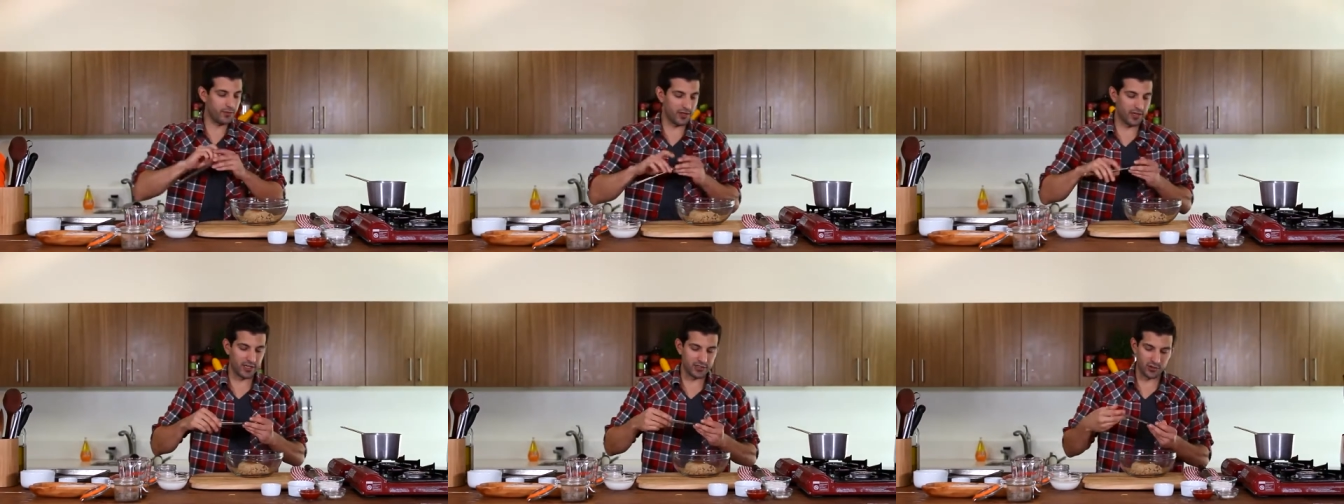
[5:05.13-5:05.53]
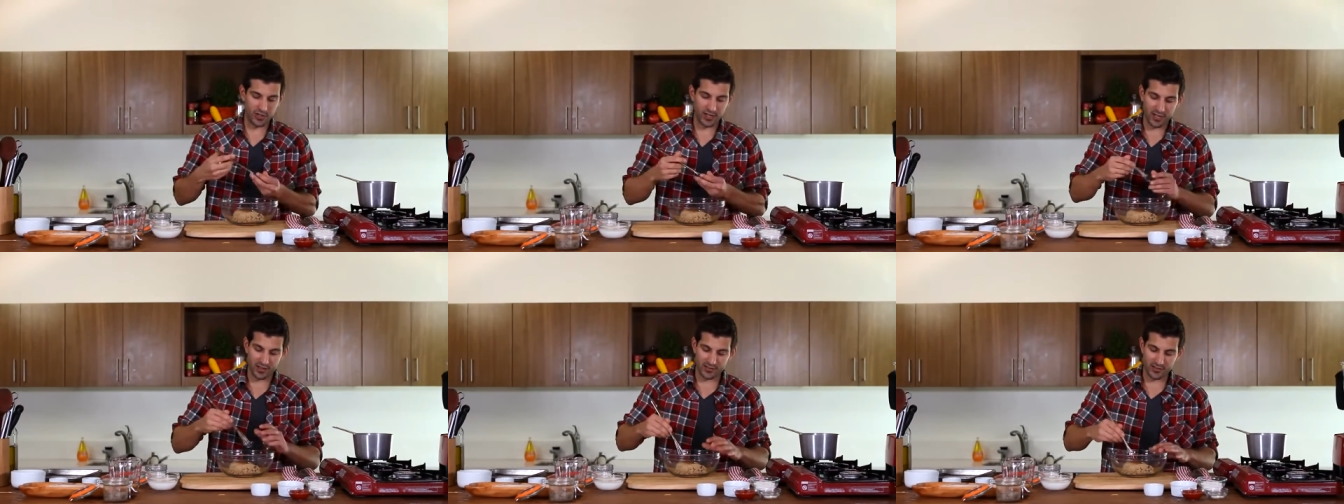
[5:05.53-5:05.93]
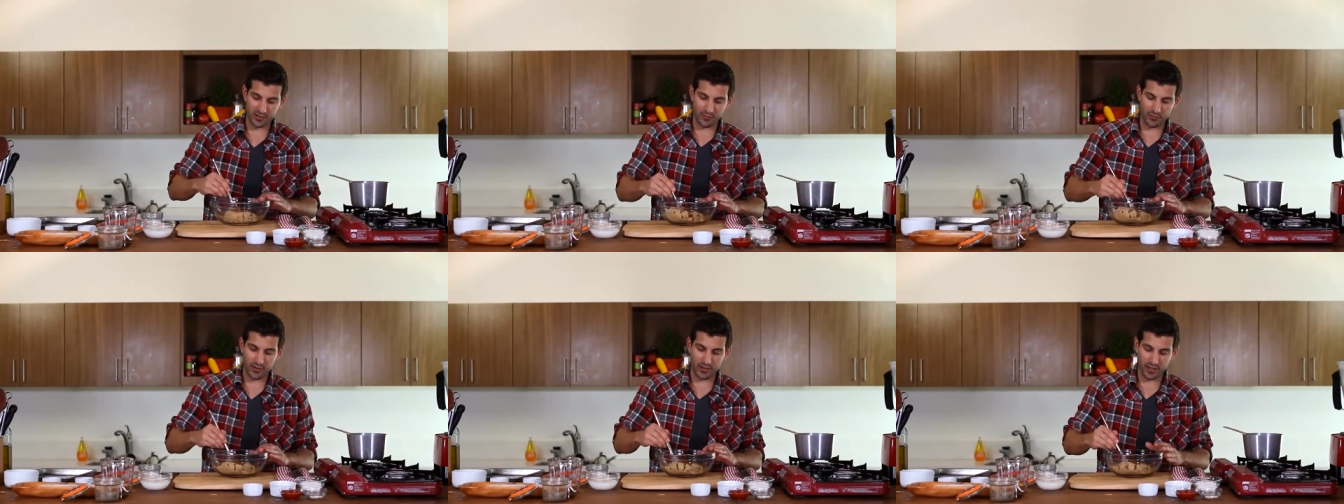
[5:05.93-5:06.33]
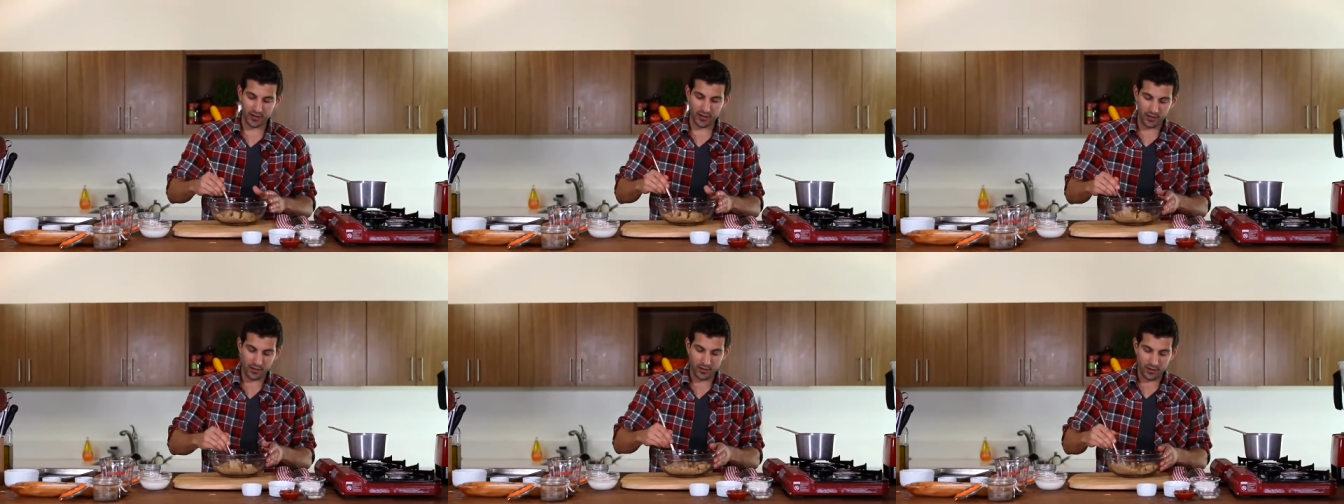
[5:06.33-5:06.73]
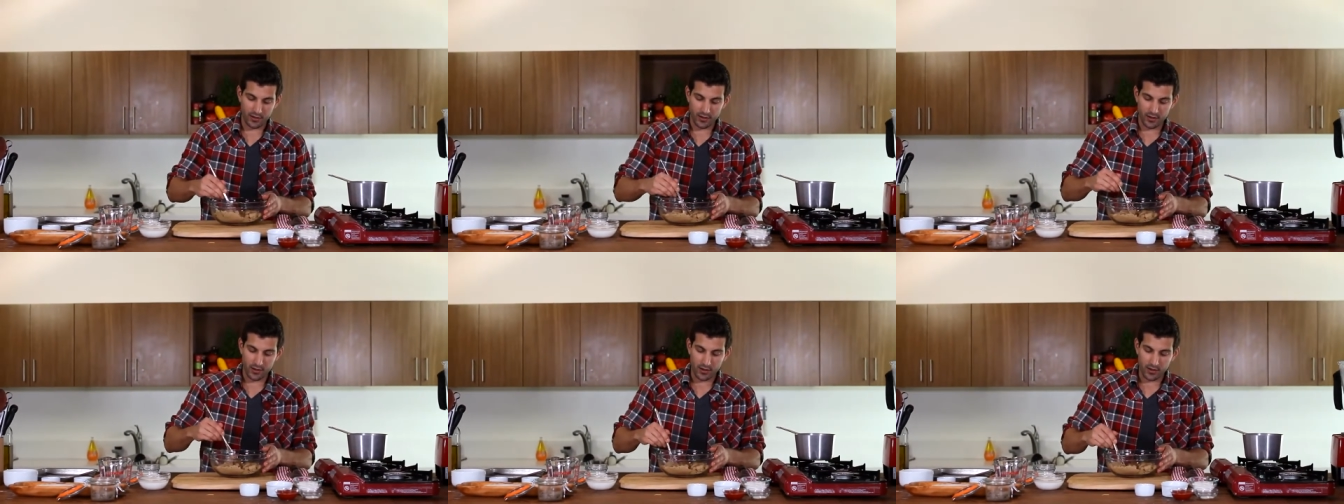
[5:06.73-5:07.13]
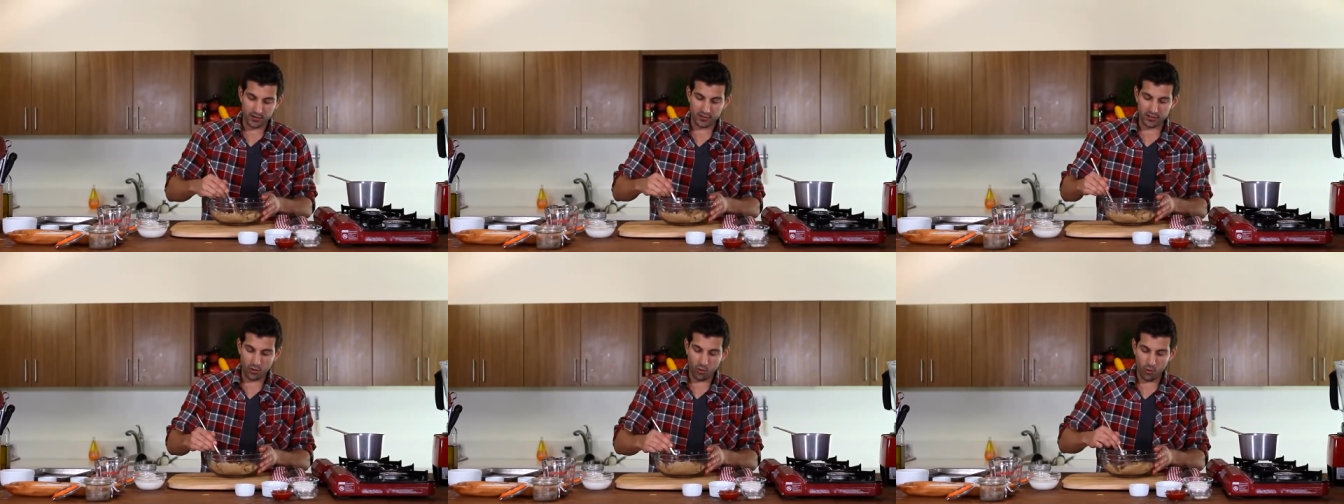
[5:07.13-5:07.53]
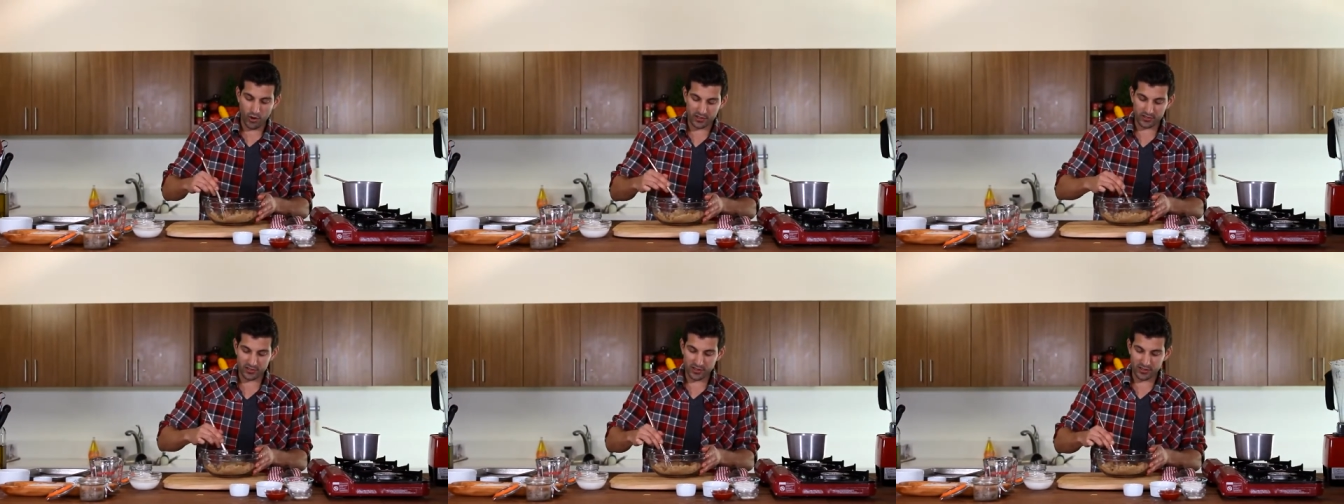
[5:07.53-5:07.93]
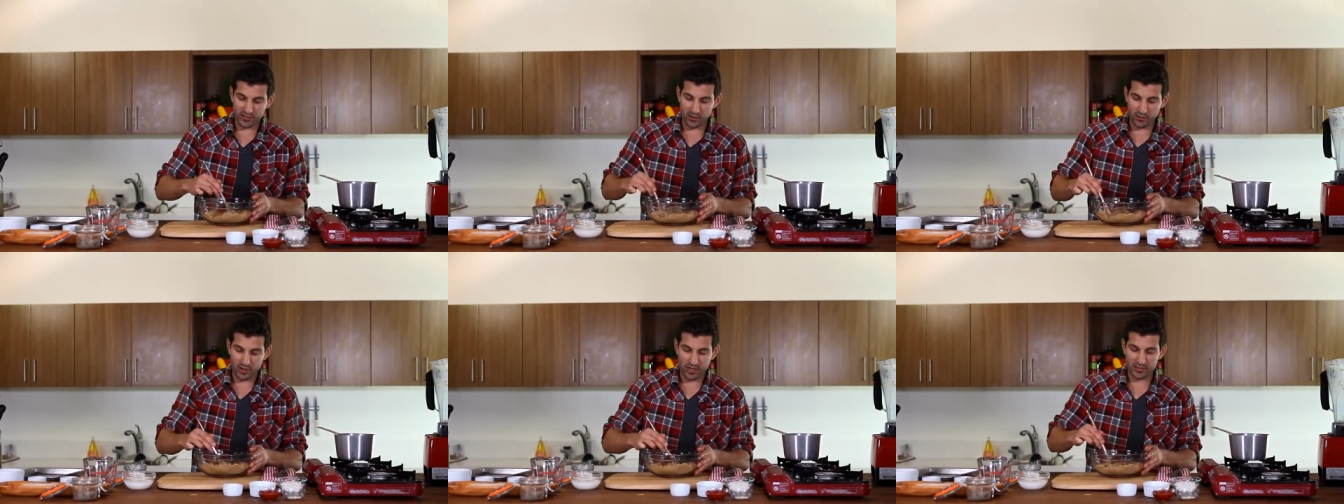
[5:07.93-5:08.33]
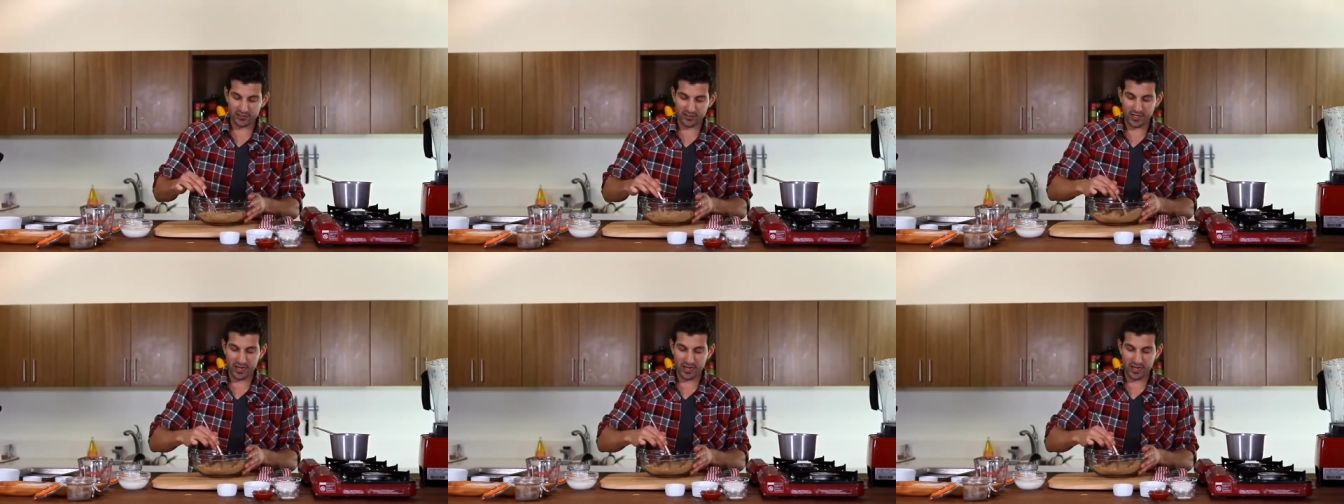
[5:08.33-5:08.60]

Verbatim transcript: You can get your kids in with it. Just gonna whisk these ingredients